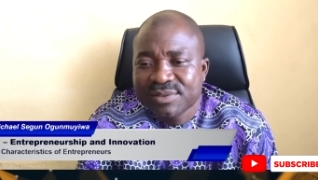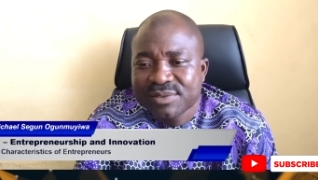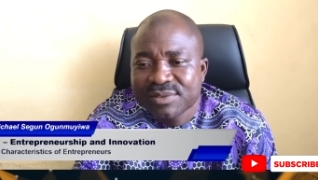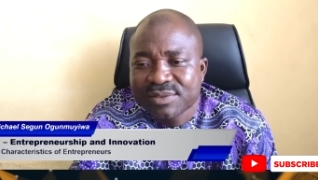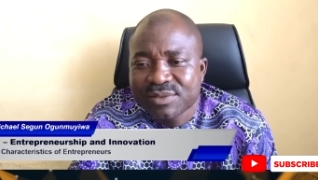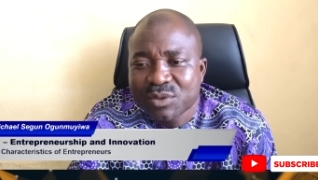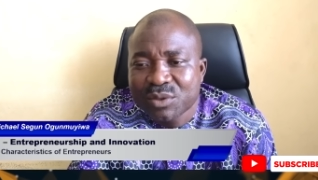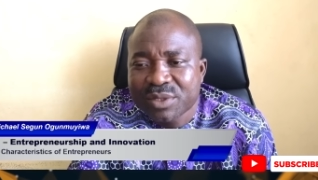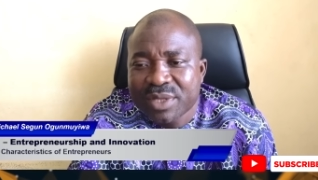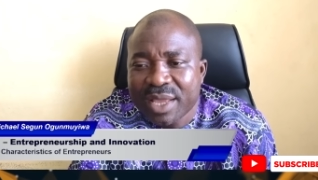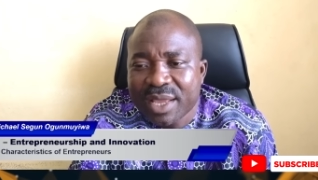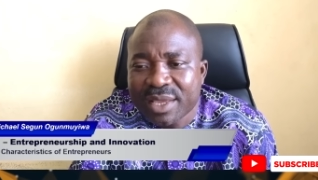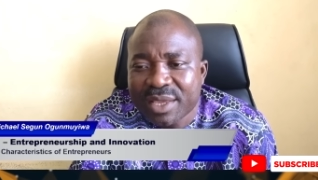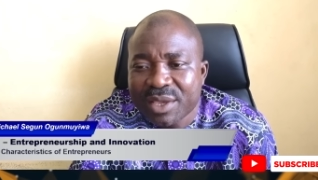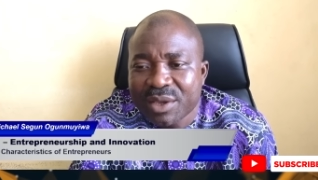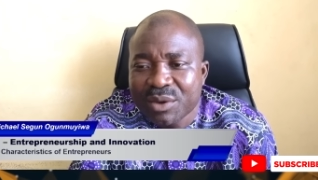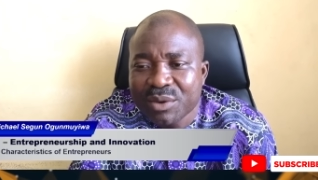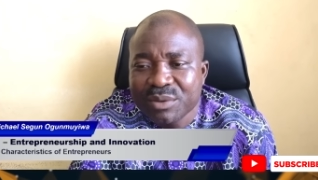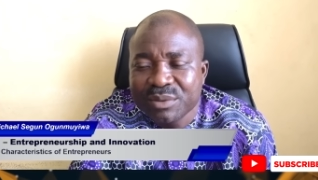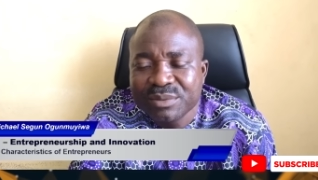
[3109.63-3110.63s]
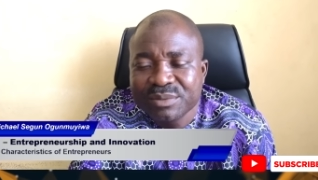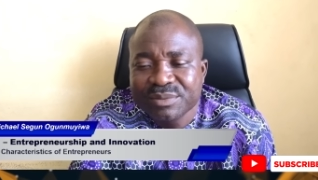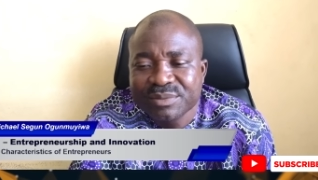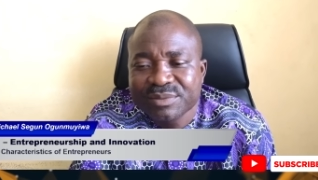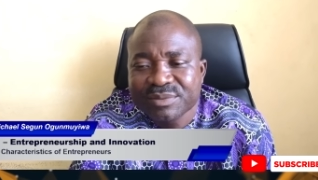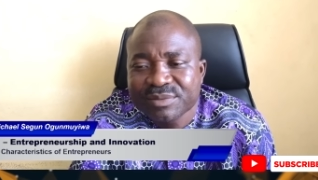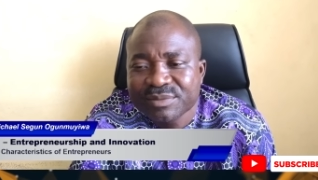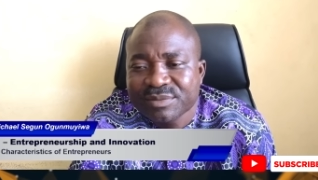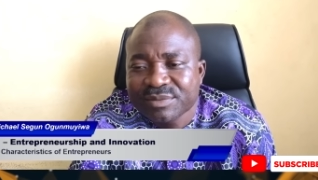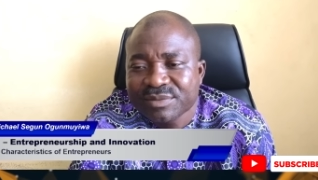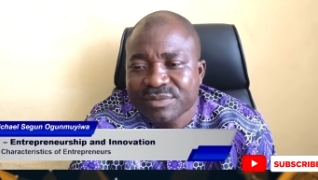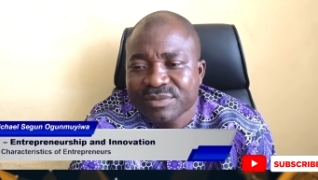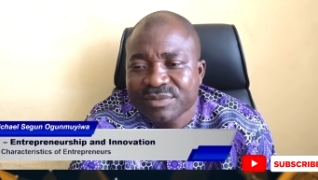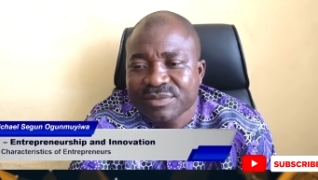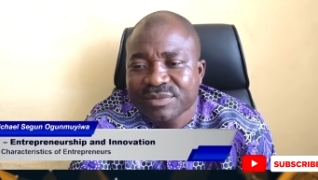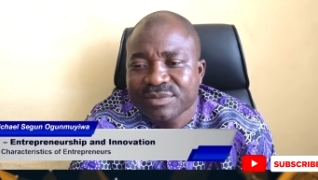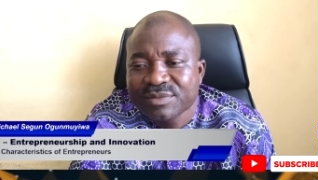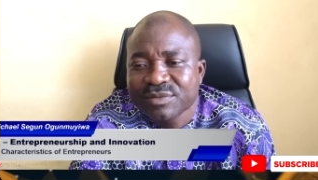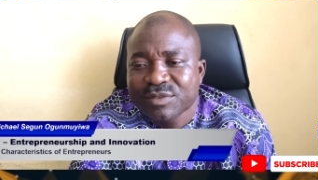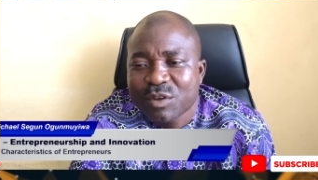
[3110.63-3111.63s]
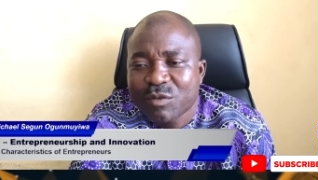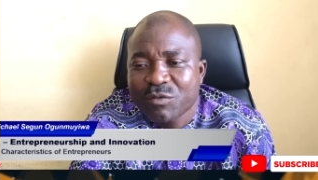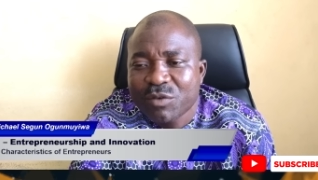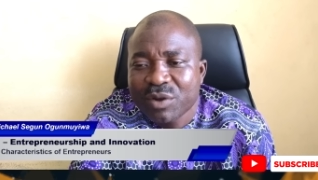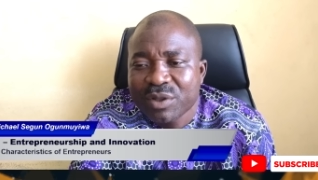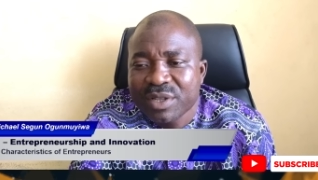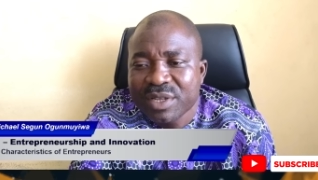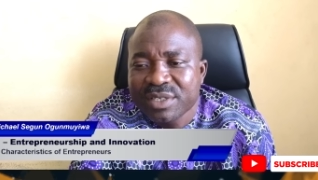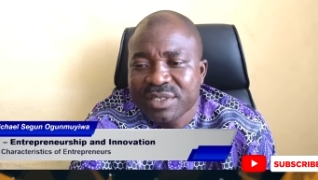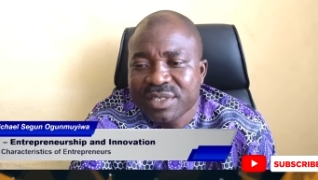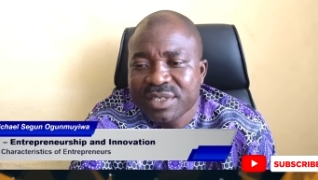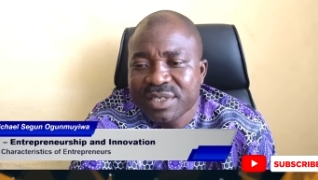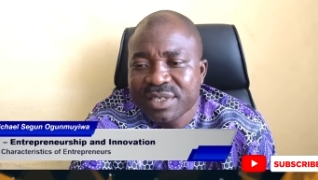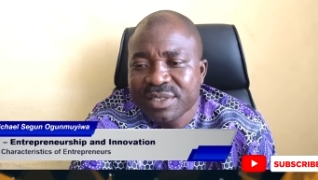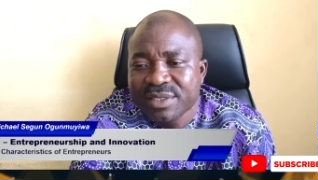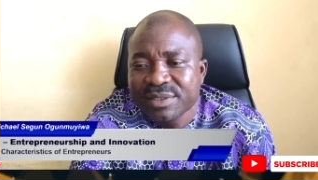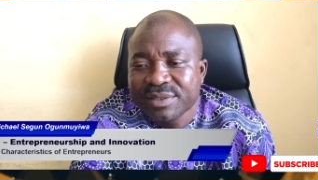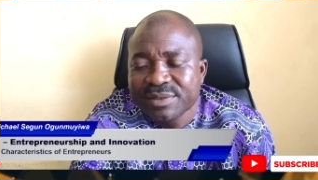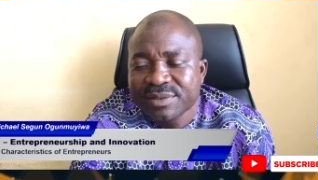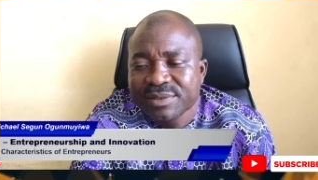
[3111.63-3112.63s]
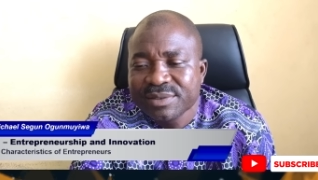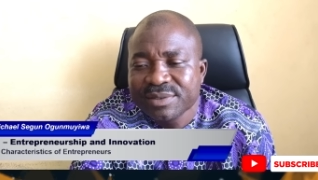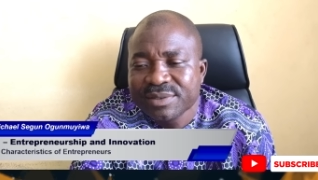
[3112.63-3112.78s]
So thank you for listening,